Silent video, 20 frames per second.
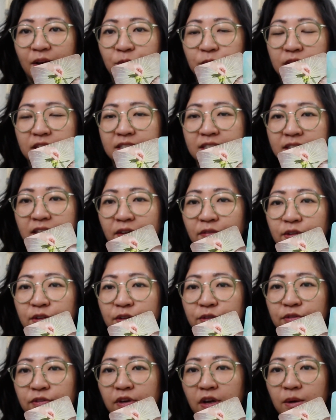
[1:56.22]
with the Seven
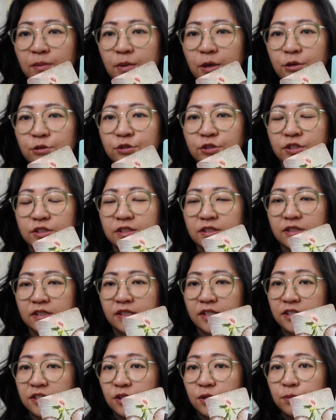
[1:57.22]
of Emotions,
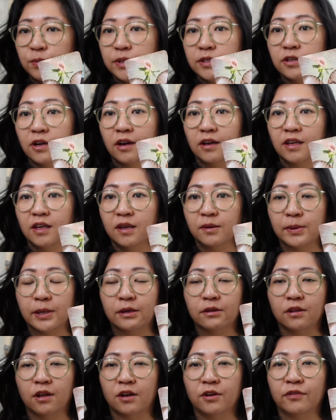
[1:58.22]
this could be talking
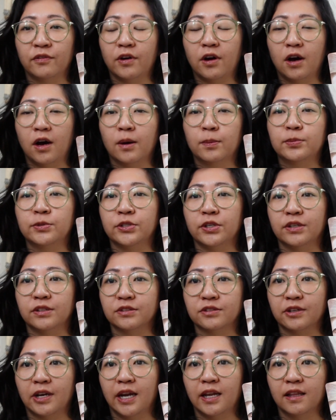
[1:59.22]
about a lot of
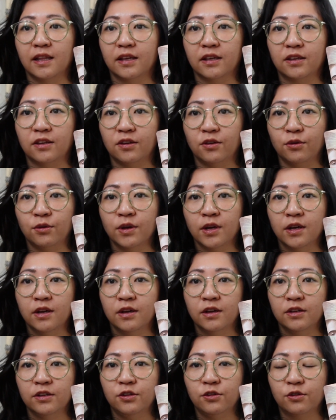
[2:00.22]
options, right? Like
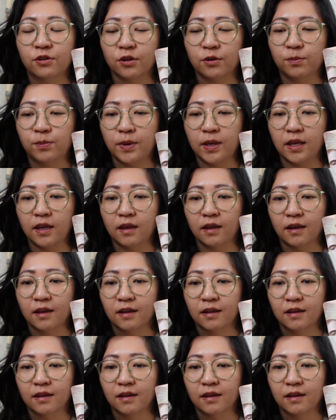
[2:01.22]
there could be